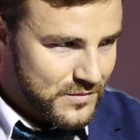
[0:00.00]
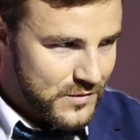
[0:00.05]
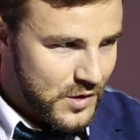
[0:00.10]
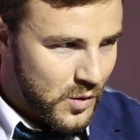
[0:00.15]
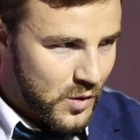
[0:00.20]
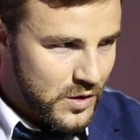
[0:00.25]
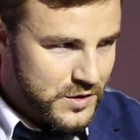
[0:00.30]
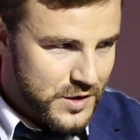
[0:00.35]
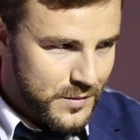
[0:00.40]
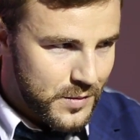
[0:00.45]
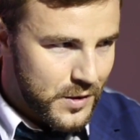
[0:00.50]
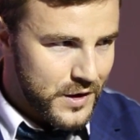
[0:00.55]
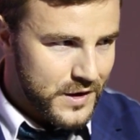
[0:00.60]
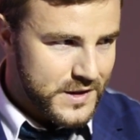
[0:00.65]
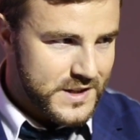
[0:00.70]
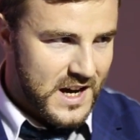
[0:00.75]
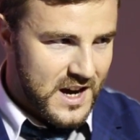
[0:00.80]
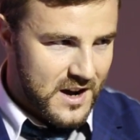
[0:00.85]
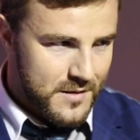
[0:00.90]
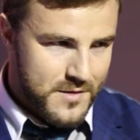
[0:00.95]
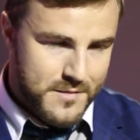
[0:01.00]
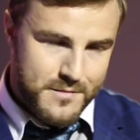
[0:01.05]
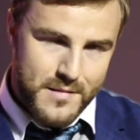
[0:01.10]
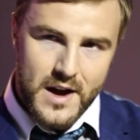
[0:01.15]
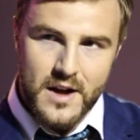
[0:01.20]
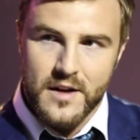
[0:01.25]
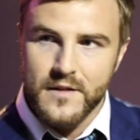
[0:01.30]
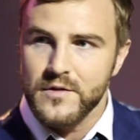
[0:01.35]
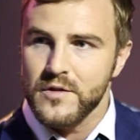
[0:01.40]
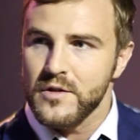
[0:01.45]
Now, once upon a time it
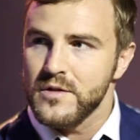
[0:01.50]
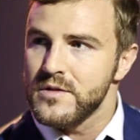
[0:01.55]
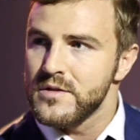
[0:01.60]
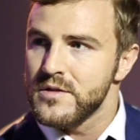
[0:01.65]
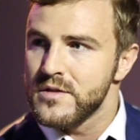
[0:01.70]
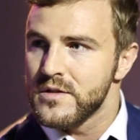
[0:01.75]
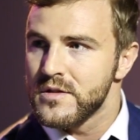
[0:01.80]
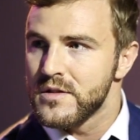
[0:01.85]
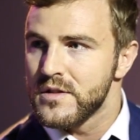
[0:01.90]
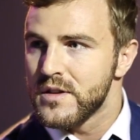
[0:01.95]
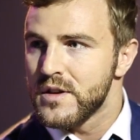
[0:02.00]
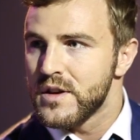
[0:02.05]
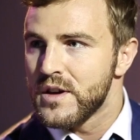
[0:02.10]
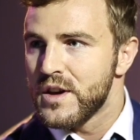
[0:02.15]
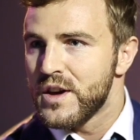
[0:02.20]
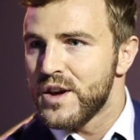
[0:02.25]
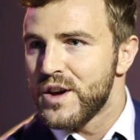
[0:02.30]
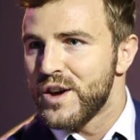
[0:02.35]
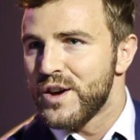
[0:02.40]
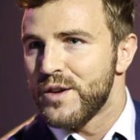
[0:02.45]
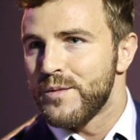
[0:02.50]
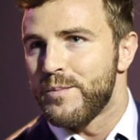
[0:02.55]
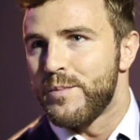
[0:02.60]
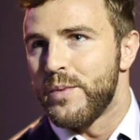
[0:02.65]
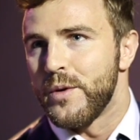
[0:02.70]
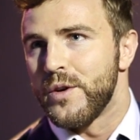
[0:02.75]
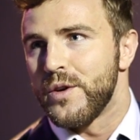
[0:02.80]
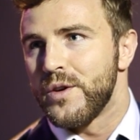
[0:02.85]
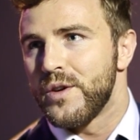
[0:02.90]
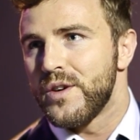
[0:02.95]
might have done,
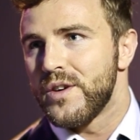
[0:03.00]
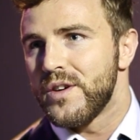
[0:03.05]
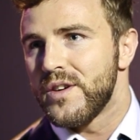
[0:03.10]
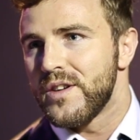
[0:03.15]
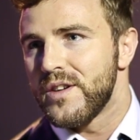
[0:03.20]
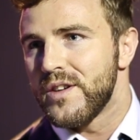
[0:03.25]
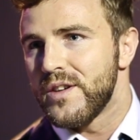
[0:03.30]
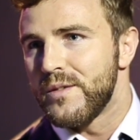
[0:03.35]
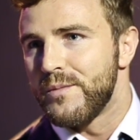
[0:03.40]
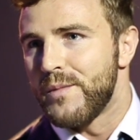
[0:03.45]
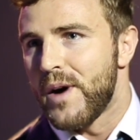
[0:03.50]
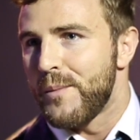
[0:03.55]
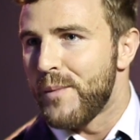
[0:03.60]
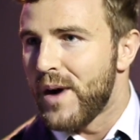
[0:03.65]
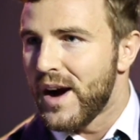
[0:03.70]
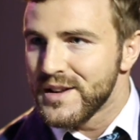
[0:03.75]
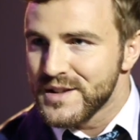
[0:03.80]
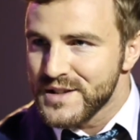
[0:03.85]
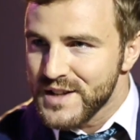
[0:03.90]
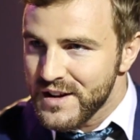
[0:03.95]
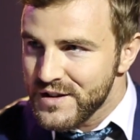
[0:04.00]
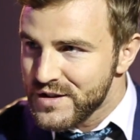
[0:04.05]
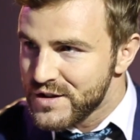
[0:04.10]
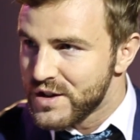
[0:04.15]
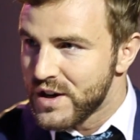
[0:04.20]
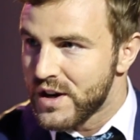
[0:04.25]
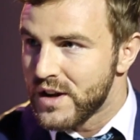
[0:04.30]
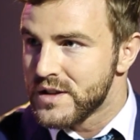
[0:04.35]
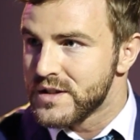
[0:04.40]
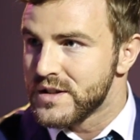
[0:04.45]
but my mindset's
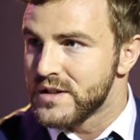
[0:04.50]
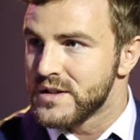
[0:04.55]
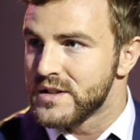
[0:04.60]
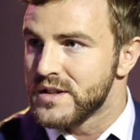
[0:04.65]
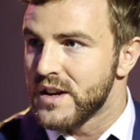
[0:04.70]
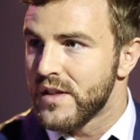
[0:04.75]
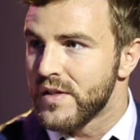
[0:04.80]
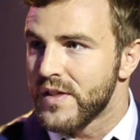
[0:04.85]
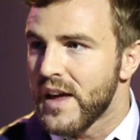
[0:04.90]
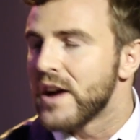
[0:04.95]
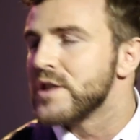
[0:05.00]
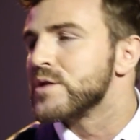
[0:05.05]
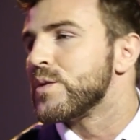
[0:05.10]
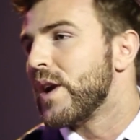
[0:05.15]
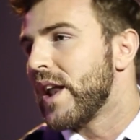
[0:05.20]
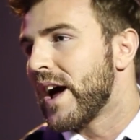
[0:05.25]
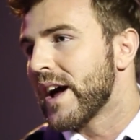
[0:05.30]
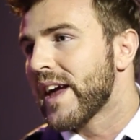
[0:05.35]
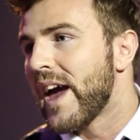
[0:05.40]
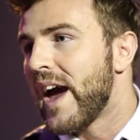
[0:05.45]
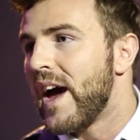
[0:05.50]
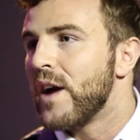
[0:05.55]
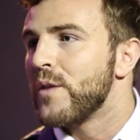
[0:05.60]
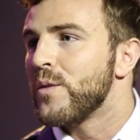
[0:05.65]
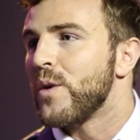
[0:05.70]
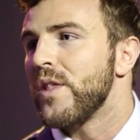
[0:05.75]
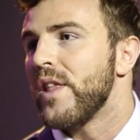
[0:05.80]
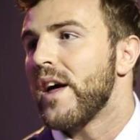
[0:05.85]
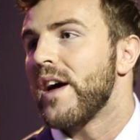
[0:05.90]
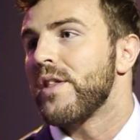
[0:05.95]
changed since then. That's when I
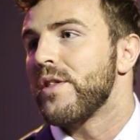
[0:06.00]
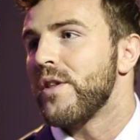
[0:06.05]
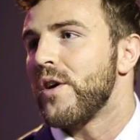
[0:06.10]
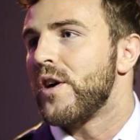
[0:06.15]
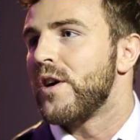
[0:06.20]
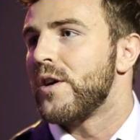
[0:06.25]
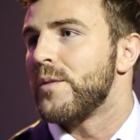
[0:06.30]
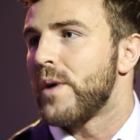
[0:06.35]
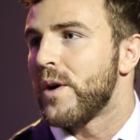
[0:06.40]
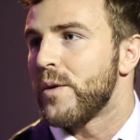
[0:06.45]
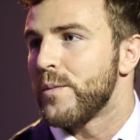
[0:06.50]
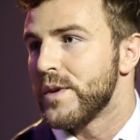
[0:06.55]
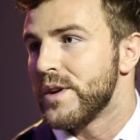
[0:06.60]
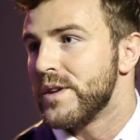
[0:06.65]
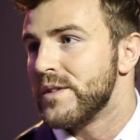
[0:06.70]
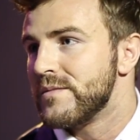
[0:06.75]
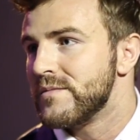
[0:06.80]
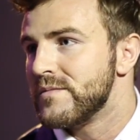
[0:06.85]
cared what they thought about me.